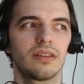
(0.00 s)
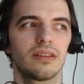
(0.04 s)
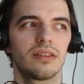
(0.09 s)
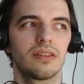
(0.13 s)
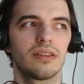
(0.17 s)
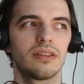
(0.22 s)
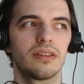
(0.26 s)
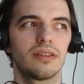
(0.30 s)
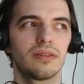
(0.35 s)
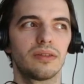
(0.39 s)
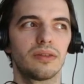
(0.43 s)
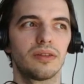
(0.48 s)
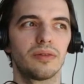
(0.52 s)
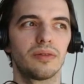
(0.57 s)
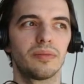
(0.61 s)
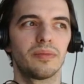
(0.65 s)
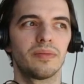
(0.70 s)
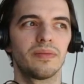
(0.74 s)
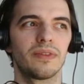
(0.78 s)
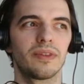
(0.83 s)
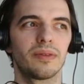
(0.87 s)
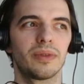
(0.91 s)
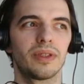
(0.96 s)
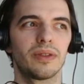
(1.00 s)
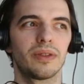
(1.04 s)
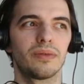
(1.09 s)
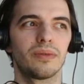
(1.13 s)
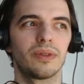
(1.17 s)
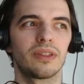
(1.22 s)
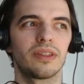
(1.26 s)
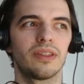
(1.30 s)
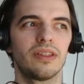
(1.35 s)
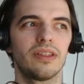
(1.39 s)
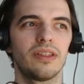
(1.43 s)
about
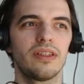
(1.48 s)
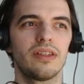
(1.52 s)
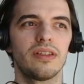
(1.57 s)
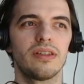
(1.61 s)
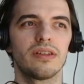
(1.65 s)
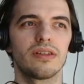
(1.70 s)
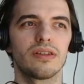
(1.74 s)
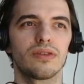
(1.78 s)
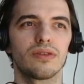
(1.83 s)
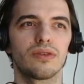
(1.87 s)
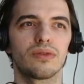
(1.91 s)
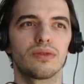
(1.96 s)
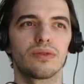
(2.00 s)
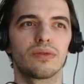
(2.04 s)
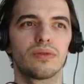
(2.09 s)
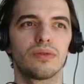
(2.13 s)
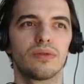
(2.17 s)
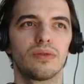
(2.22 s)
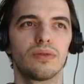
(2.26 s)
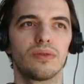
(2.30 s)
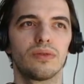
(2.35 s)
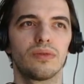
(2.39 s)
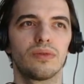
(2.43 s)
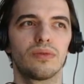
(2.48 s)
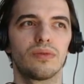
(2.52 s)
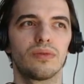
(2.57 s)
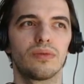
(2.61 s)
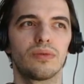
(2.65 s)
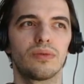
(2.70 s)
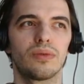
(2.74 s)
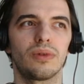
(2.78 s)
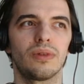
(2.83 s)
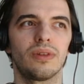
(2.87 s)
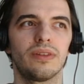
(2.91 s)
what the
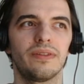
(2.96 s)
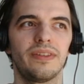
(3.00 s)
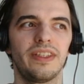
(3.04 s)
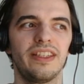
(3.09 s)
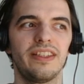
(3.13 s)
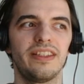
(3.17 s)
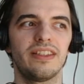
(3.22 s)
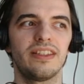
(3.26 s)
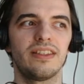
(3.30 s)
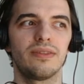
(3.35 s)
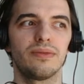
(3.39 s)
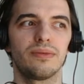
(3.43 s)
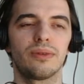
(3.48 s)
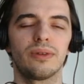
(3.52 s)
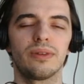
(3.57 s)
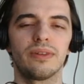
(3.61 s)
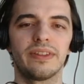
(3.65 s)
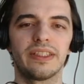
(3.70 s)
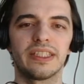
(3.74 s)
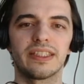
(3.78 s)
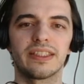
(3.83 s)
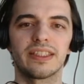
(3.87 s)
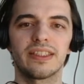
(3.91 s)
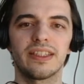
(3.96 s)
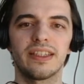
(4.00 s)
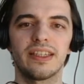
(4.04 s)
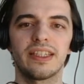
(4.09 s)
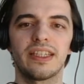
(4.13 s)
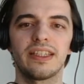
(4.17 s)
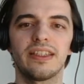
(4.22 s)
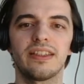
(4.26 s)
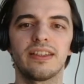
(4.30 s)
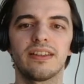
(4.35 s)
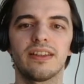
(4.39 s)
role of the
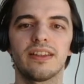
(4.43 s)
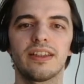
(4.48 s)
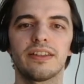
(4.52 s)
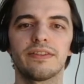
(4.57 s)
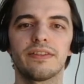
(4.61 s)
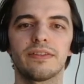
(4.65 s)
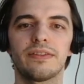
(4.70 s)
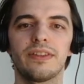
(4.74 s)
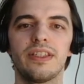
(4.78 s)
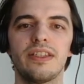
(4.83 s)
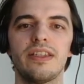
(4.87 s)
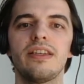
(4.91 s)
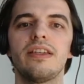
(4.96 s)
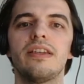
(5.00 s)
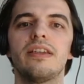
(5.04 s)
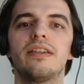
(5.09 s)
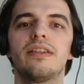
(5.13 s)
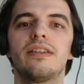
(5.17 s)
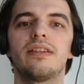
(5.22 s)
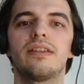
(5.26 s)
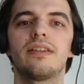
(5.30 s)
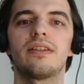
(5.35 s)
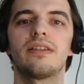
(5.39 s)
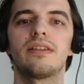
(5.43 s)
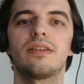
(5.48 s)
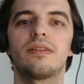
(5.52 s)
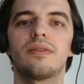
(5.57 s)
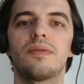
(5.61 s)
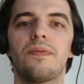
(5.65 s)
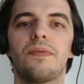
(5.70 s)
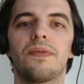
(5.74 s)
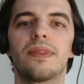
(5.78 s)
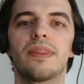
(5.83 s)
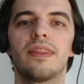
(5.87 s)
society in the life of the
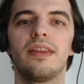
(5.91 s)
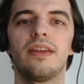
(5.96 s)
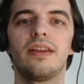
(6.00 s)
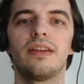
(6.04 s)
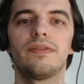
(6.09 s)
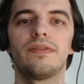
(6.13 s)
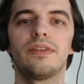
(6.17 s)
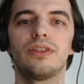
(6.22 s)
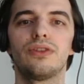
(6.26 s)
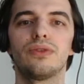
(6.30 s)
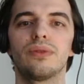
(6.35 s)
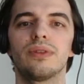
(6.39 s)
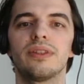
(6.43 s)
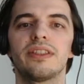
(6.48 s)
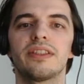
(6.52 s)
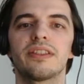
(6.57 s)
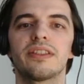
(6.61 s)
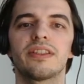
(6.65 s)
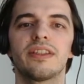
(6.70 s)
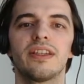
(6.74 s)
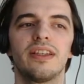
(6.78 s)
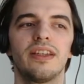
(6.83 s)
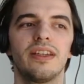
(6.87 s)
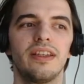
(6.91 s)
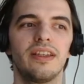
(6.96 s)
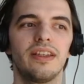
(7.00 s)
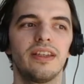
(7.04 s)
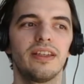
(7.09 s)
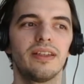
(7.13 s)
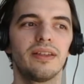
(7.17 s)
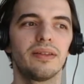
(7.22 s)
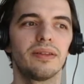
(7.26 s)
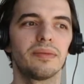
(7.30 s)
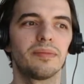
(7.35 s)
individual is.
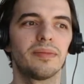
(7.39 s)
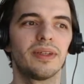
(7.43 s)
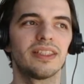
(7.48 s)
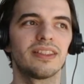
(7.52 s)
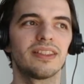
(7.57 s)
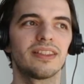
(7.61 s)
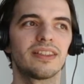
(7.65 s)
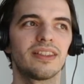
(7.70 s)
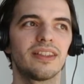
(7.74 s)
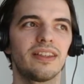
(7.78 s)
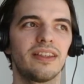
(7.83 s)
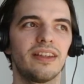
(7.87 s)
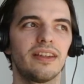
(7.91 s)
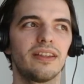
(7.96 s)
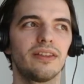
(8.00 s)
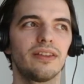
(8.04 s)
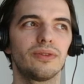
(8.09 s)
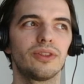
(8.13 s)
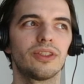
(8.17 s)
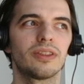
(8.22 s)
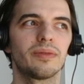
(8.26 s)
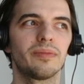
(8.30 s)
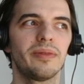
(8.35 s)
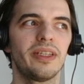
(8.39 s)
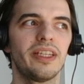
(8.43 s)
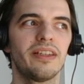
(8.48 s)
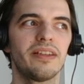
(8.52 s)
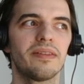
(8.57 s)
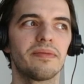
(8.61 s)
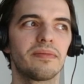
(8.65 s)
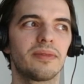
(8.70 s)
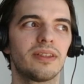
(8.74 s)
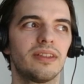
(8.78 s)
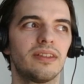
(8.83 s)
And by society, I don't just
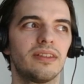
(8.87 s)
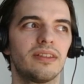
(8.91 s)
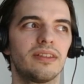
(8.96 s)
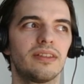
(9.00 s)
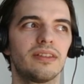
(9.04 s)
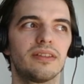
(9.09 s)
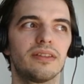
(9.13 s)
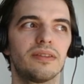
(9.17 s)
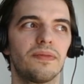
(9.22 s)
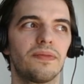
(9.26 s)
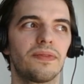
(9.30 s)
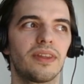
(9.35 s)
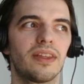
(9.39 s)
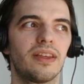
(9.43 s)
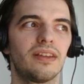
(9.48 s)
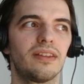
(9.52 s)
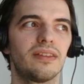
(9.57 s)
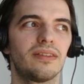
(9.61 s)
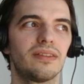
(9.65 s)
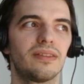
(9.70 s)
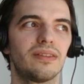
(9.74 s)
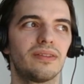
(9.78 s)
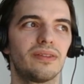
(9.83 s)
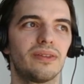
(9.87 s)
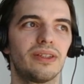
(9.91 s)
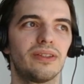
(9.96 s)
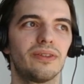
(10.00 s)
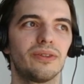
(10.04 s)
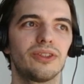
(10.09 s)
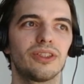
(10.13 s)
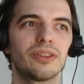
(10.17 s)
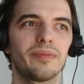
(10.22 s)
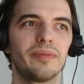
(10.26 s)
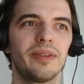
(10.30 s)
mean I
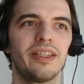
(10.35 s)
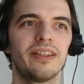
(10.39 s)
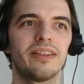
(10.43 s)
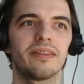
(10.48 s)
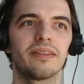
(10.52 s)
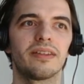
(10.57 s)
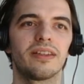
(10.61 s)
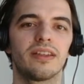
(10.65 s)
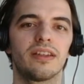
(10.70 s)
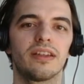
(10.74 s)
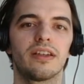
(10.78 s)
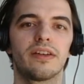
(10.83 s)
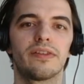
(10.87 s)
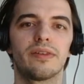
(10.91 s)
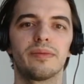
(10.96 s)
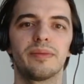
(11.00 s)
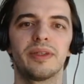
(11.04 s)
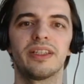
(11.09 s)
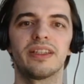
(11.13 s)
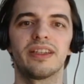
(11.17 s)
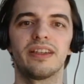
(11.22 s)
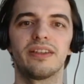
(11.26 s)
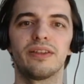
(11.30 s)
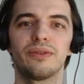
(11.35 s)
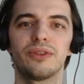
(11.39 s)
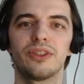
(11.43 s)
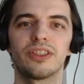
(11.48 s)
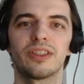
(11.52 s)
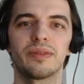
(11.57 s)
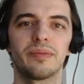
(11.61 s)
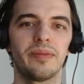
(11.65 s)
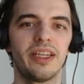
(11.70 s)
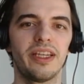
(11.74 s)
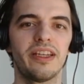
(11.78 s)
don't just mean government. I don't
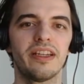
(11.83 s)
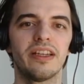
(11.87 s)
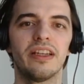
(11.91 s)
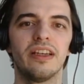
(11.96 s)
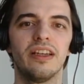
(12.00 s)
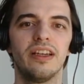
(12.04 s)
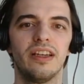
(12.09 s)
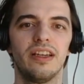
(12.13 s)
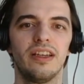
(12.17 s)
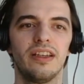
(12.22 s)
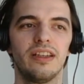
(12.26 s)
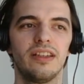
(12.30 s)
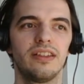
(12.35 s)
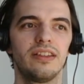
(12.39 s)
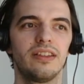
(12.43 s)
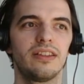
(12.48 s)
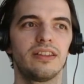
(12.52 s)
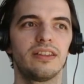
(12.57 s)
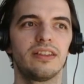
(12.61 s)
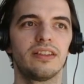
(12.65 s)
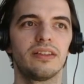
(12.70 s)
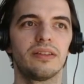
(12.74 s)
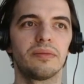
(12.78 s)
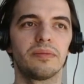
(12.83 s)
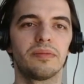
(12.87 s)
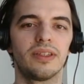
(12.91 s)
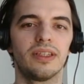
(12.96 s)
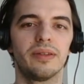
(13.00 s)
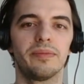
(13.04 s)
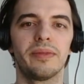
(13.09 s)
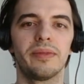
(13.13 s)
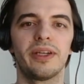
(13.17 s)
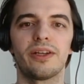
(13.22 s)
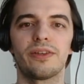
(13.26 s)
just mean the
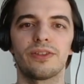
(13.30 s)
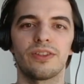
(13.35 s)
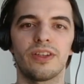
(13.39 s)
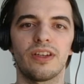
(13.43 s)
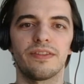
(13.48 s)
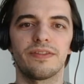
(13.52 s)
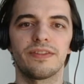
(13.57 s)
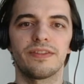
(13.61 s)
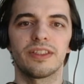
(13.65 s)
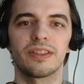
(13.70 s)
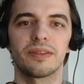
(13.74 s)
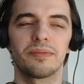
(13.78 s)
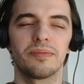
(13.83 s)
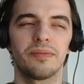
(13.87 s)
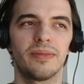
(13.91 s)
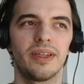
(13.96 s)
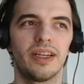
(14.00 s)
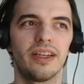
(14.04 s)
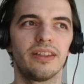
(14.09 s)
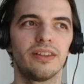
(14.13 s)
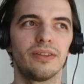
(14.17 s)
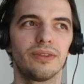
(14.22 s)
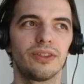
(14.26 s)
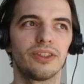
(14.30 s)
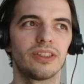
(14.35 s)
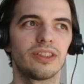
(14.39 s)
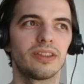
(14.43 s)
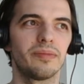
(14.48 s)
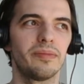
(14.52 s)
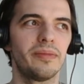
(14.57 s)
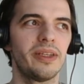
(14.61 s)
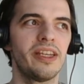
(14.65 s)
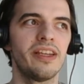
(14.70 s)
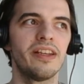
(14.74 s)
mayor's office. I don't
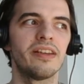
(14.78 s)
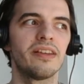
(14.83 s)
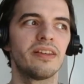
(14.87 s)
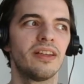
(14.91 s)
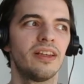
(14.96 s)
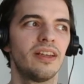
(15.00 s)
just mean